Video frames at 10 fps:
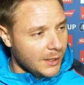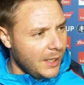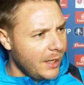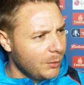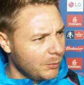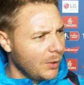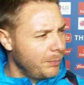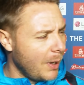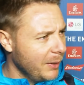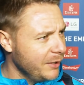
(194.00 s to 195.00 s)
Well,
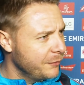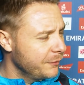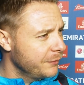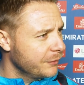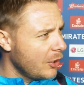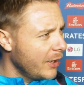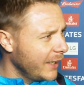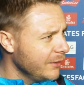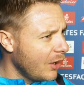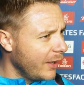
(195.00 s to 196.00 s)
I believe
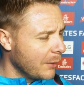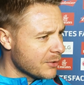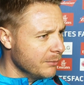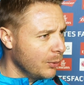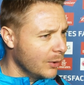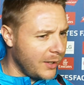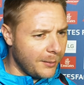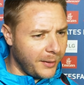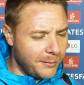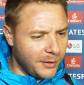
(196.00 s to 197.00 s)
Friday night that was an important
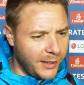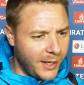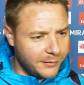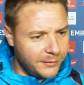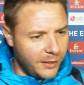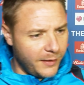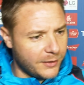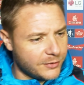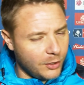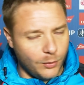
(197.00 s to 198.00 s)
cup game that they had there.
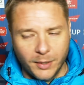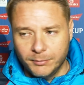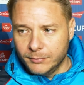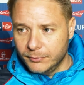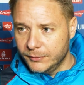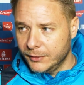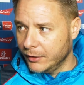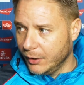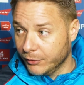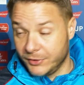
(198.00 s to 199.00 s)
So
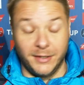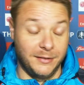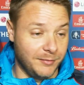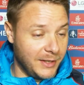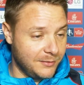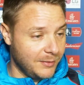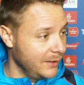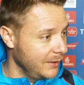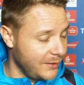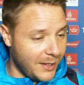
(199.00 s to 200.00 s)
obviously
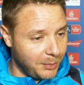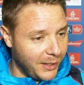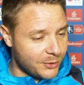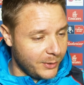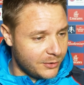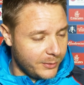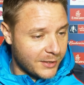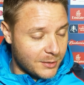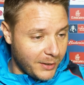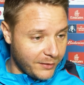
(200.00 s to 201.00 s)
he's their player, so he
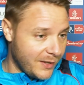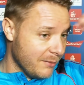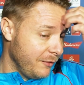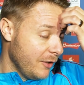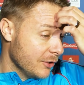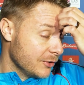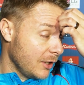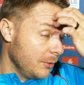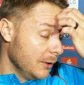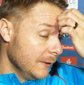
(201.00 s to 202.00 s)
has to play for them first.
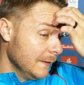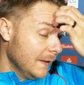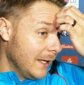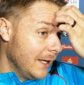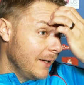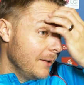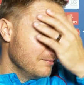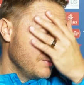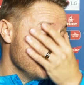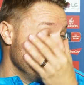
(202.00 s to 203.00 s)
So,
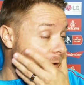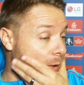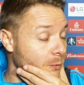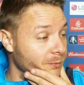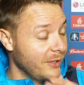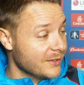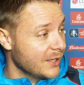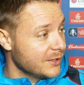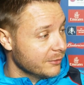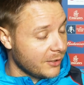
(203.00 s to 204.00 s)
but he's been so
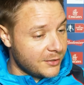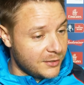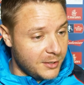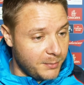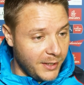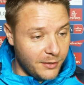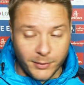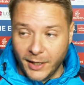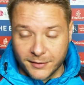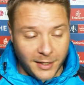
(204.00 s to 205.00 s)
fantastic for us since he's been here that
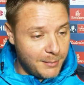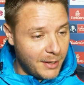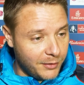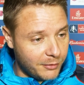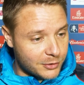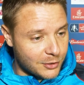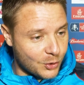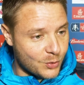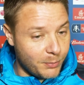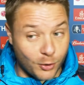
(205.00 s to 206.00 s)
we had to get him out there for as long
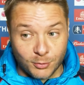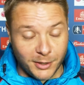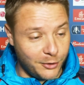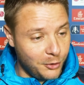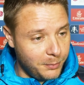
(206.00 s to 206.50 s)
as we possibly could.